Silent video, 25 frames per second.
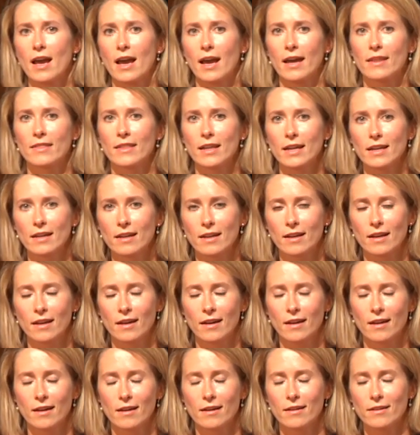And then
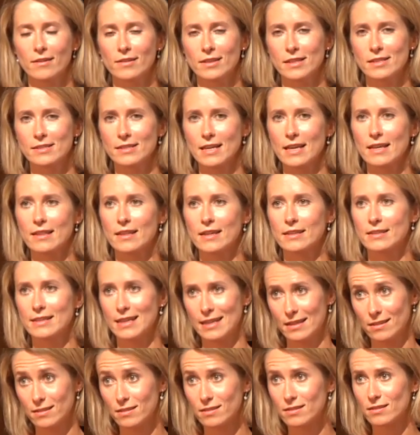they say that,
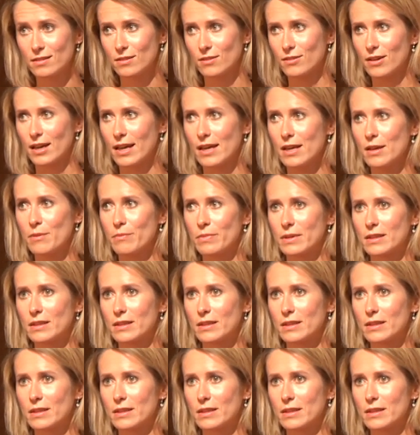yes, okay,